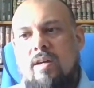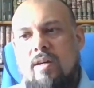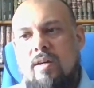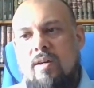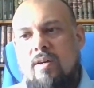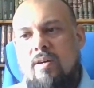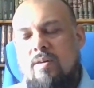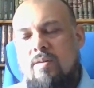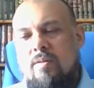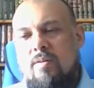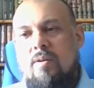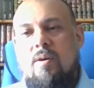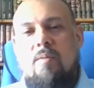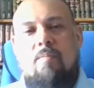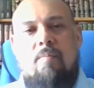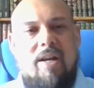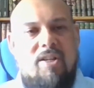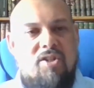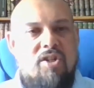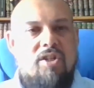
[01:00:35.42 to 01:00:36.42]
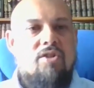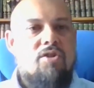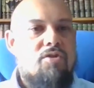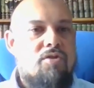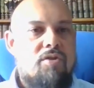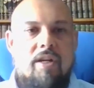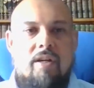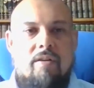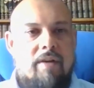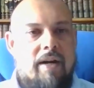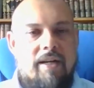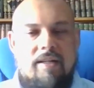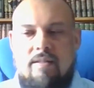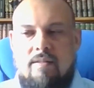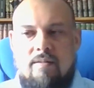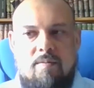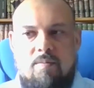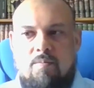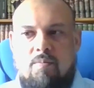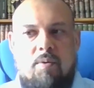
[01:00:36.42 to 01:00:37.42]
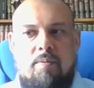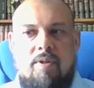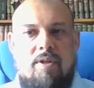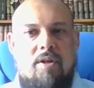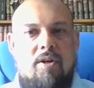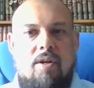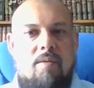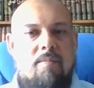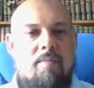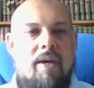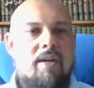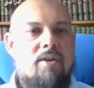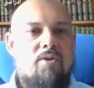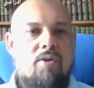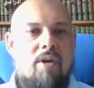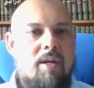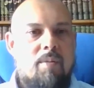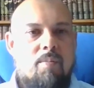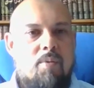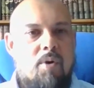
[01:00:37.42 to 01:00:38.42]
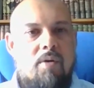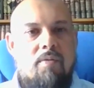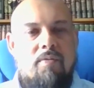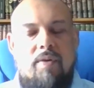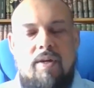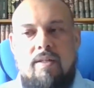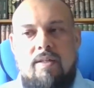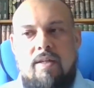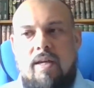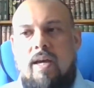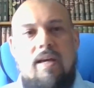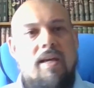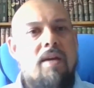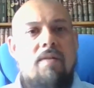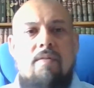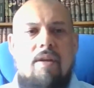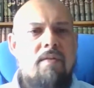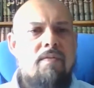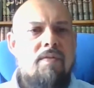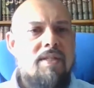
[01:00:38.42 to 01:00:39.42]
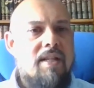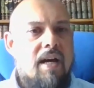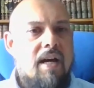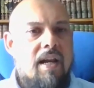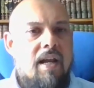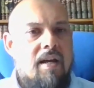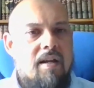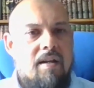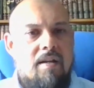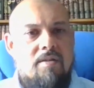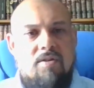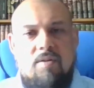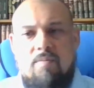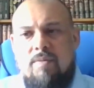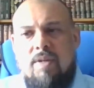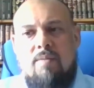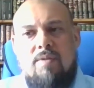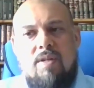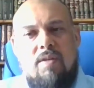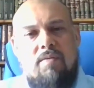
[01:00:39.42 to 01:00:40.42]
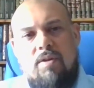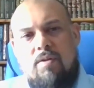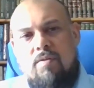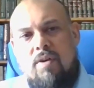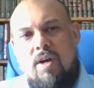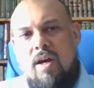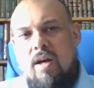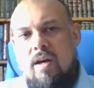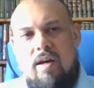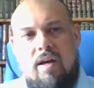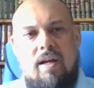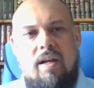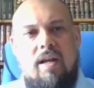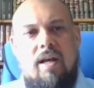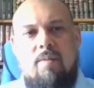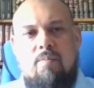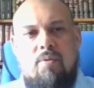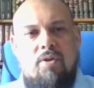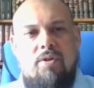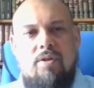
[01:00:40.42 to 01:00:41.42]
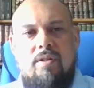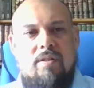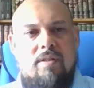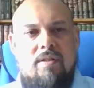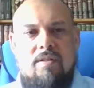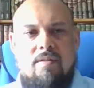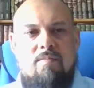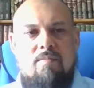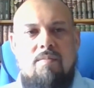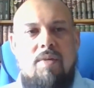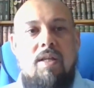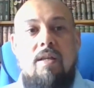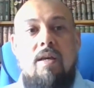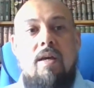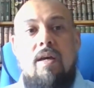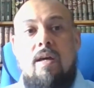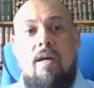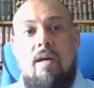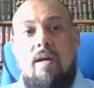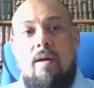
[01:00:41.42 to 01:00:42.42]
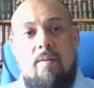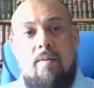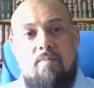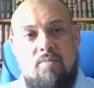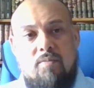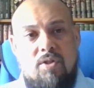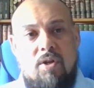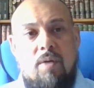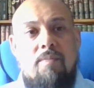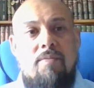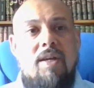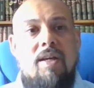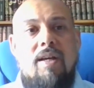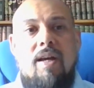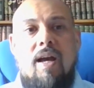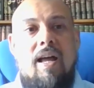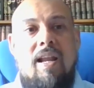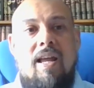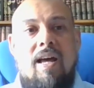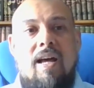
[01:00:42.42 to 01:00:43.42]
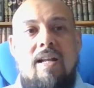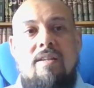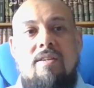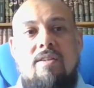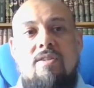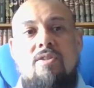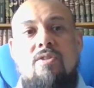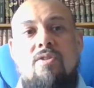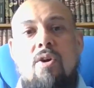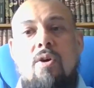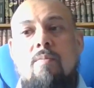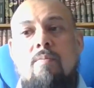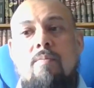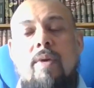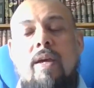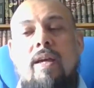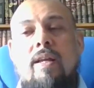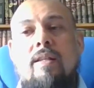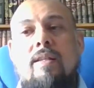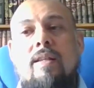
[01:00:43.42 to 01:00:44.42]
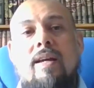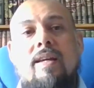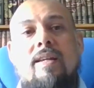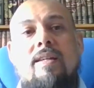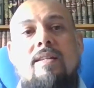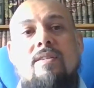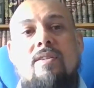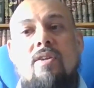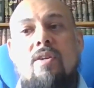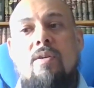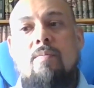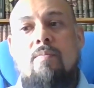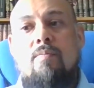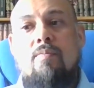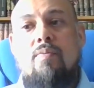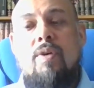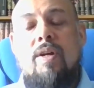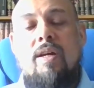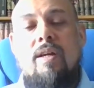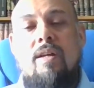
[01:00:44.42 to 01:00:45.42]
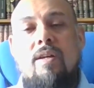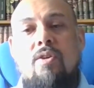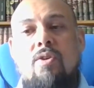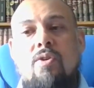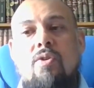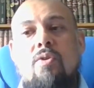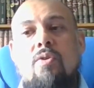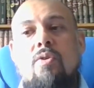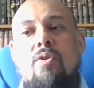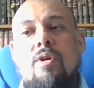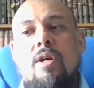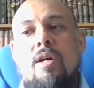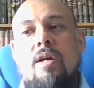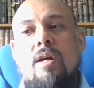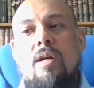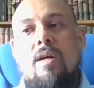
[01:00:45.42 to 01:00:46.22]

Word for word: a, a magic tree, right? It's probably not going to make you any profit. Yeah, even if it's halal, sometimes even a, a halal product doesn't mean something halal does not mean that it's going to bring you